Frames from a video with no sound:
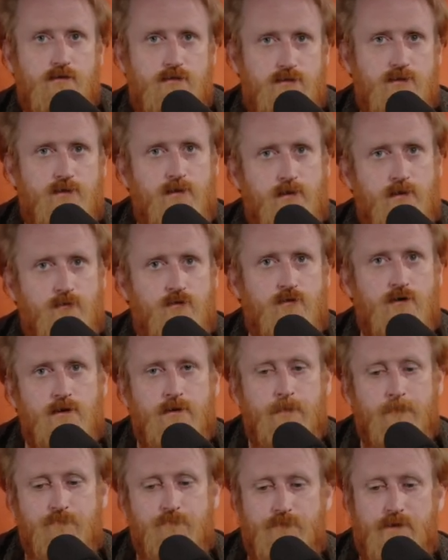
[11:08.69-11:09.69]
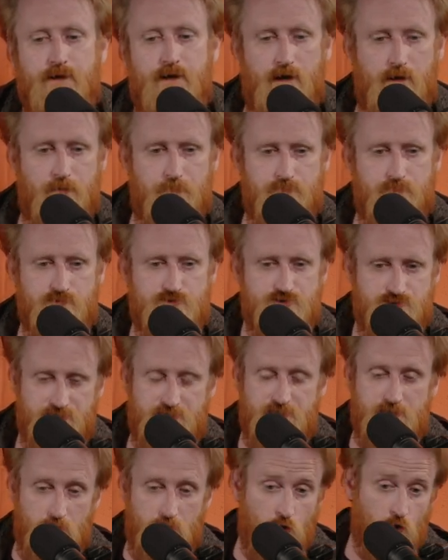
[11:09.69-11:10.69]
You know, um, she
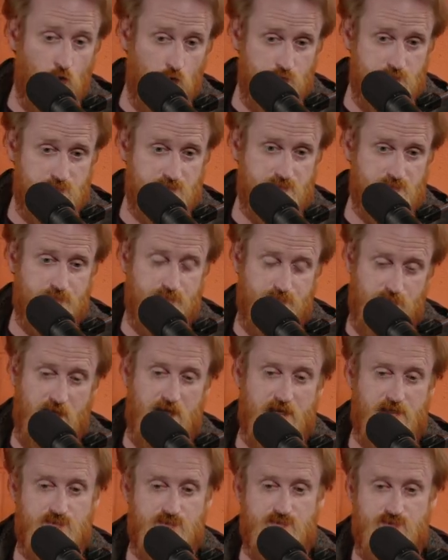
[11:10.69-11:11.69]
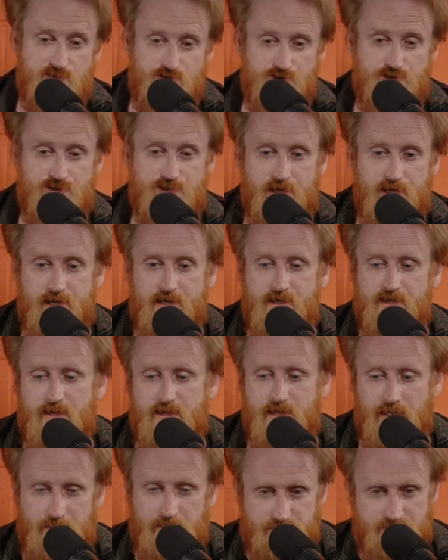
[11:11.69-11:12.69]
knows that she
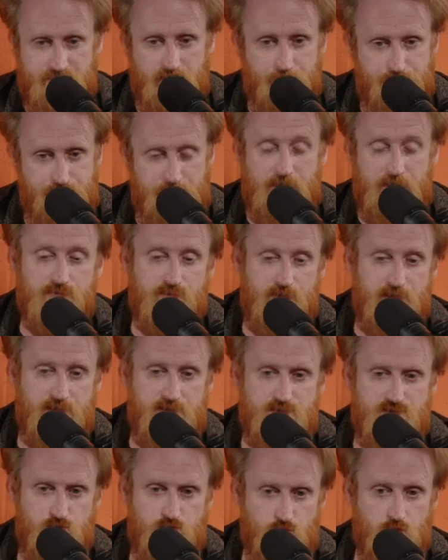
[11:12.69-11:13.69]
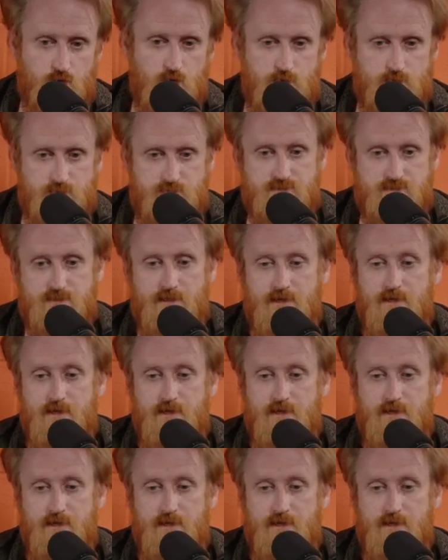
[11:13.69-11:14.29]
is appealing towards